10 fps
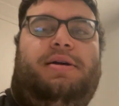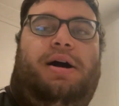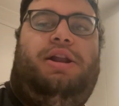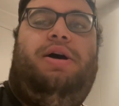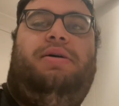
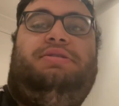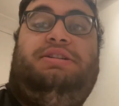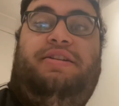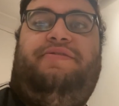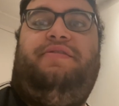I know it was a
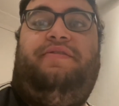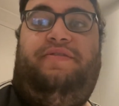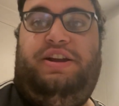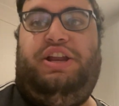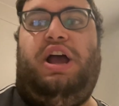different
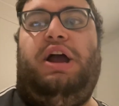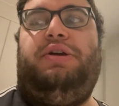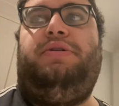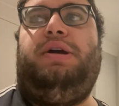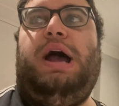
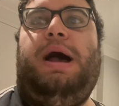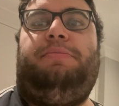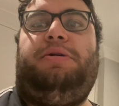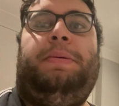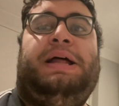video um,
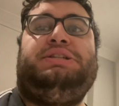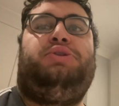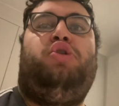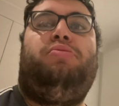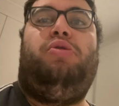compared to the
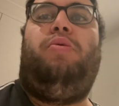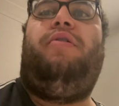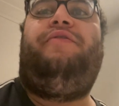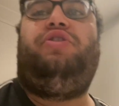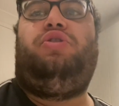normal
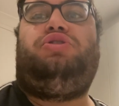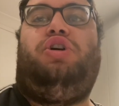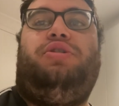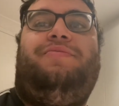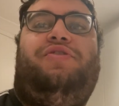Watford or
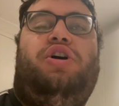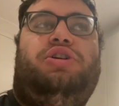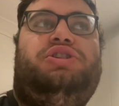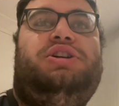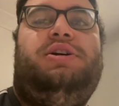Tottenham
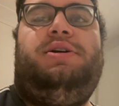vlogs,